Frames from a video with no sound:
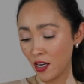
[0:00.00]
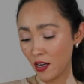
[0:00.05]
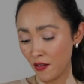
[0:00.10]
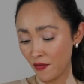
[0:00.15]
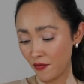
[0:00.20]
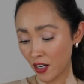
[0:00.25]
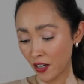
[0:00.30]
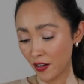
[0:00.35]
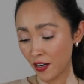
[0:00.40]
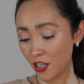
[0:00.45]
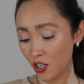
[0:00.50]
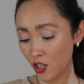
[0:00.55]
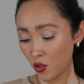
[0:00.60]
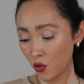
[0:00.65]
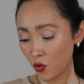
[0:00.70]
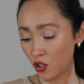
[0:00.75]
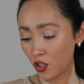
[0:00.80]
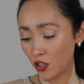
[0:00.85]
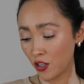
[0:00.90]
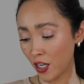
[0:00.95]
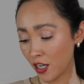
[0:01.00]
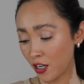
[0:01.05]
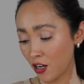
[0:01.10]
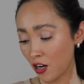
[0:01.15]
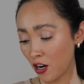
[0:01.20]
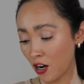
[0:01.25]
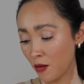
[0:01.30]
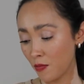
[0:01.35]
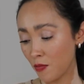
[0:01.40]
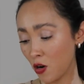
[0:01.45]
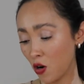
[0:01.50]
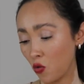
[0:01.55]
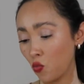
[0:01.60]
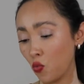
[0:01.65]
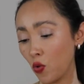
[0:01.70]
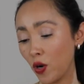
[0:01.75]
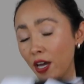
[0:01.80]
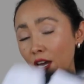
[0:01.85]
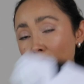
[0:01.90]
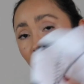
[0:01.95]
Very cute. They come
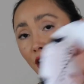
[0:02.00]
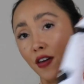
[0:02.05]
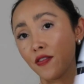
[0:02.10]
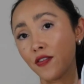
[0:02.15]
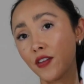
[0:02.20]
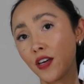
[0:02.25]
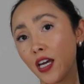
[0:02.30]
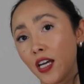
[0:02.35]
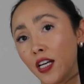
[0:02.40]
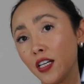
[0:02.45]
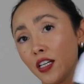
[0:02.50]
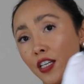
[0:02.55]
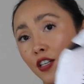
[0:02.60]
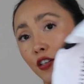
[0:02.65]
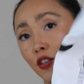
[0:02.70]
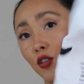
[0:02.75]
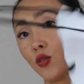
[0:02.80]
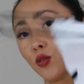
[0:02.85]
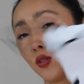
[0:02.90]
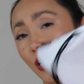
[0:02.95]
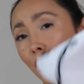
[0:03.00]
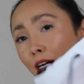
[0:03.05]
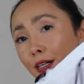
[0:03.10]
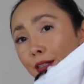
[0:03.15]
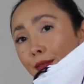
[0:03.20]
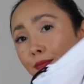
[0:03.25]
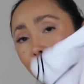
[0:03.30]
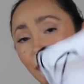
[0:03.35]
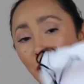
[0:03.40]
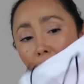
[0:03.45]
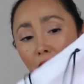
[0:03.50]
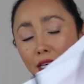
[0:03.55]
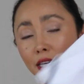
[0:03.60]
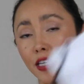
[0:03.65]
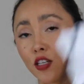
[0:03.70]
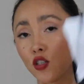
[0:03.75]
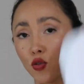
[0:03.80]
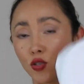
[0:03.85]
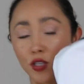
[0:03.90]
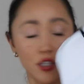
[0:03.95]
with a little baggie
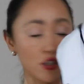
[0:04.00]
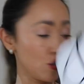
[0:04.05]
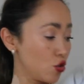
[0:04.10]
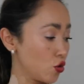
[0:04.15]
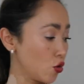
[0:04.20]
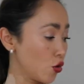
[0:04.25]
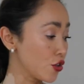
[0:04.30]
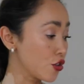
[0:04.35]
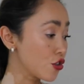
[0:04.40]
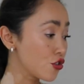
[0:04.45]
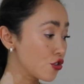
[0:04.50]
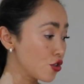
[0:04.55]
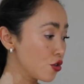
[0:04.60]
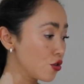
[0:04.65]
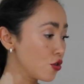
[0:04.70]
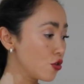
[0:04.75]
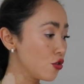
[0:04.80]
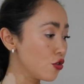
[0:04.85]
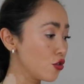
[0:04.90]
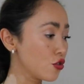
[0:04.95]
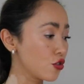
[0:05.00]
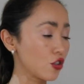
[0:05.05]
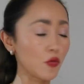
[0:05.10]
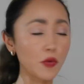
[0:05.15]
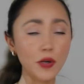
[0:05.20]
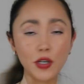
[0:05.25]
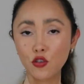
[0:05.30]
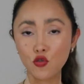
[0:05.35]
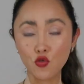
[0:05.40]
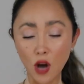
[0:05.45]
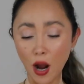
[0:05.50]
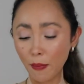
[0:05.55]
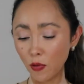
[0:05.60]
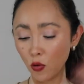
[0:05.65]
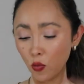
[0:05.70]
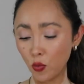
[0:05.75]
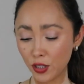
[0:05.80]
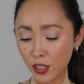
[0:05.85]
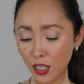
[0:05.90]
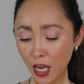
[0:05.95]
so you can store your shoes or when you travel
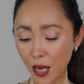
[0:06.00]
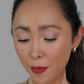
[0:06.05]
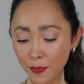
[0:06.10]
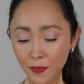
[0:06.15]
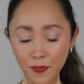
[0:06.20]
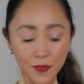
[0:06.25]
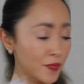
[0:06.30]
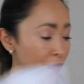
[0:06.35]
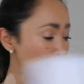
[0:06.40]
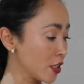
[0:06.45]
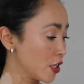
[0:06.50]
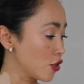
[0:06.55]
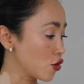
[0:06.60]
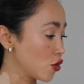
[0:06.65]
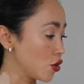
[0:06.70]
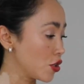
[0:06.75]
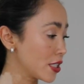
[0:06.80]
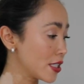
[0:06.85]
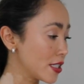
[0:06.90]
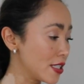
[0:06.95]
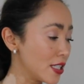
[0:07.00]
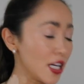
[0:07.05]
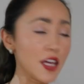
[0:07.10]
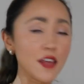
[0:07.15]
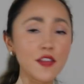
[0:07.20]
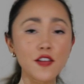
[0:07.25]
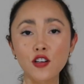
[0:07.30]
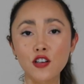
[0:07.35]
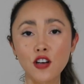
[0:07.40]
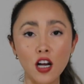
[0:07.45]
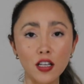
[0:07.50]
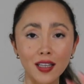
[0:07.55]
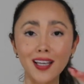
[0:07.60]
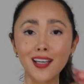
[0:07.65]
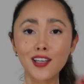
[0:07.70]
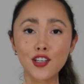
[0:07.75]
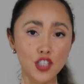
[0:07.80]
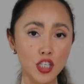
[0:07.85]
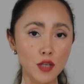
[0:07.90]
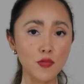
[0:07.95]
with them. So you can see they're not
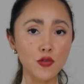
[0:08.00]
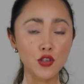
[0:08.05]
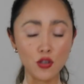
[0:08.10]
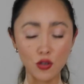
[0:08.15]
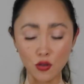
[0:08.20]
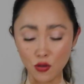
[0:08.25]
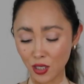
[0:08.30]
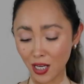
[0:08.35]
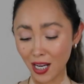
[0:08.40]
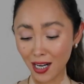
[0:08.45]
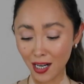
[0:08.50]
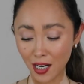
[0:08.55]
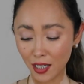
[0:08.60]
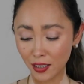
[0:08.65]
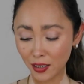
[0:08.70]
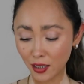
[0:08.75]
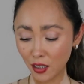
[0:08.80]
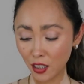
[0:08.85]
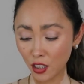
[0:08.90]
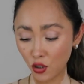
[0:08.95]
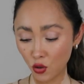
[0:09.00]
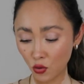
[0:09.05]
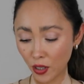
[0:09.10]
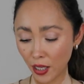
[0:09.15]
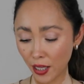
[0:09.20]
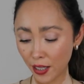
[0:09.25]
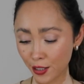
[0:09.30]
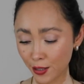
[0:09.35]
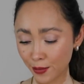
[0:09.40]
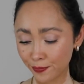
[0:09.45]
like cheap shoes. I like that they do that.